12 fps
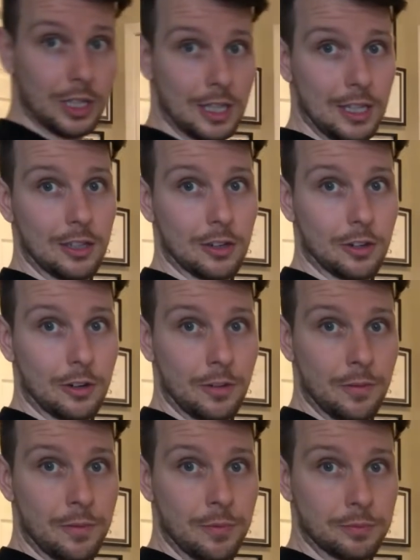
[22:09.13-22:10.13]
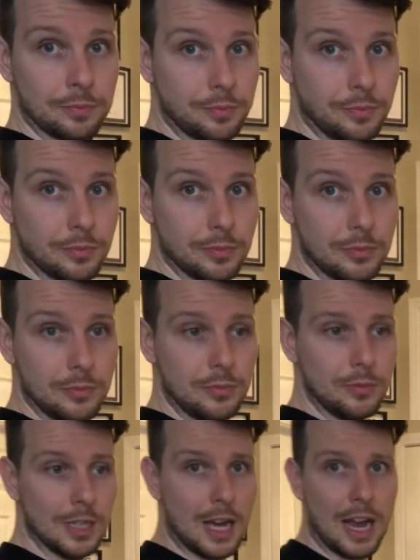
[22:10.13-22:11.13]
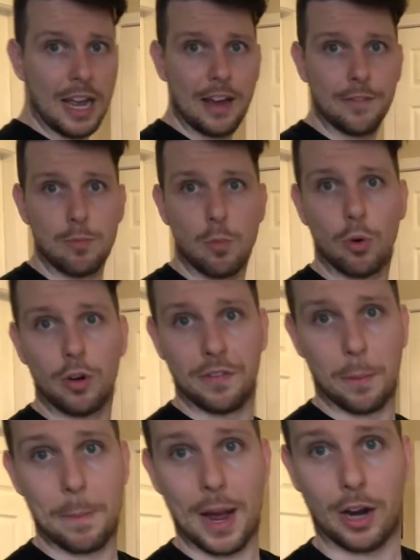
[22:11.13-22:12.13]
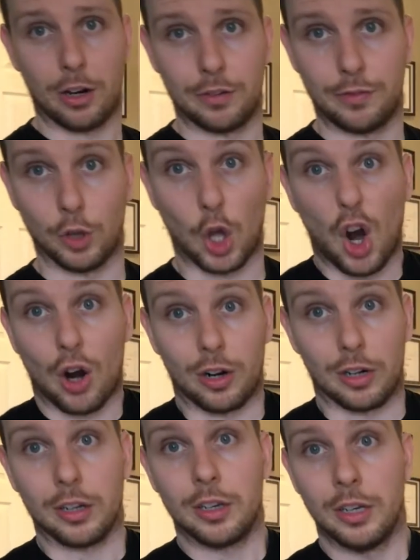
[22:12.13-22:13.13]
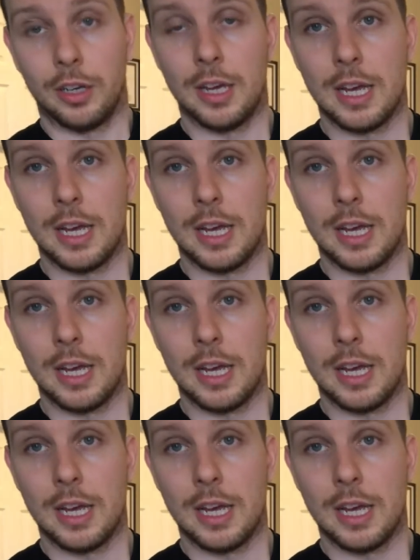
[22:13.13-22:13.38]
here, I have more of a powerful arc,